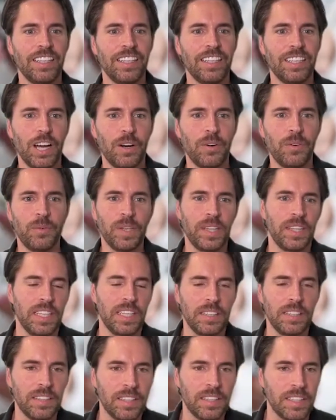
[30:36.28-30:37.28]
and when
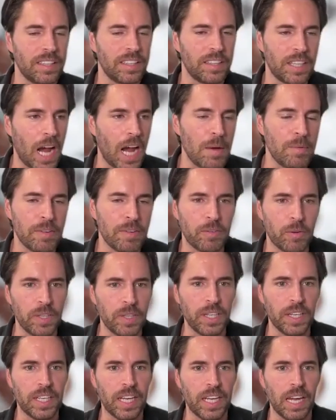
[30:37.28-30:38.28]
the guy before
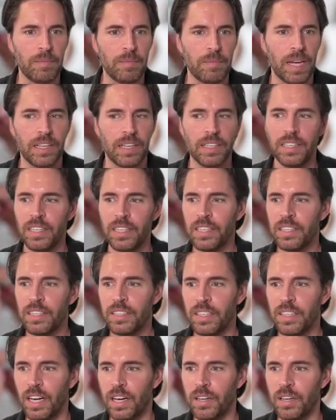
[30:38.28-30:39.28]
you came in,
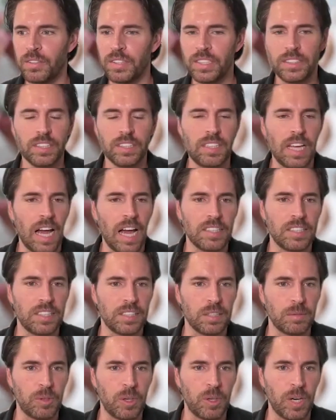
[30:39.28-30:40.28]
just asked you
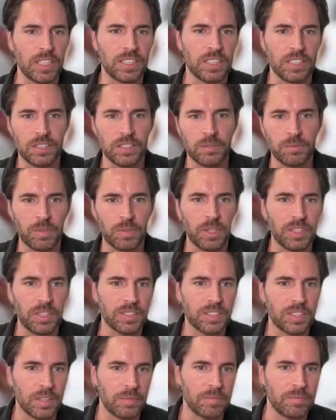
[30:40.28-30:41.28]
some questions and wrote you
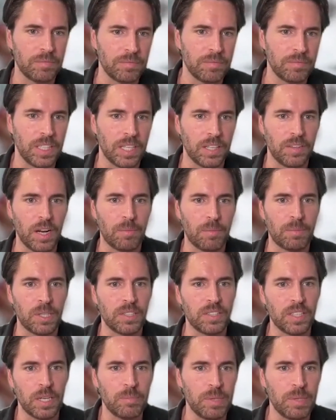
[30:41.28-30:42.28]
some,
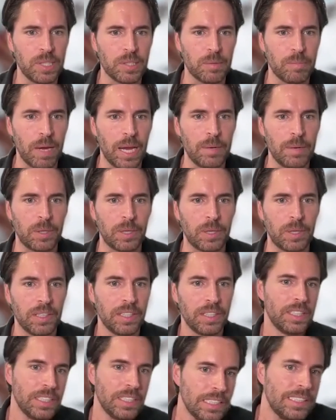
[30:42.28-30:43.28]
numbers on a piece of
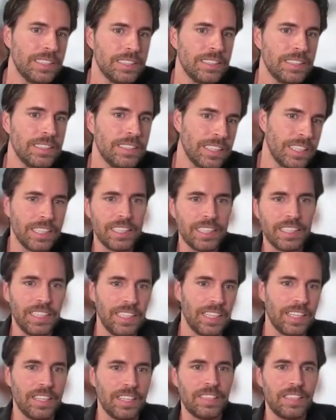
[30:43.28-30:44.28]
paper,
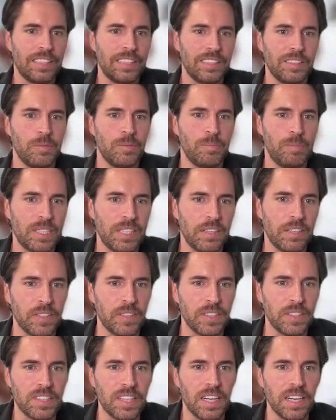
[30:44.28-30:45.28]
there's a big
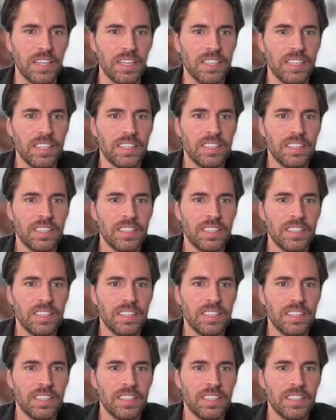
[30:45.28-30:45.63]
difference there.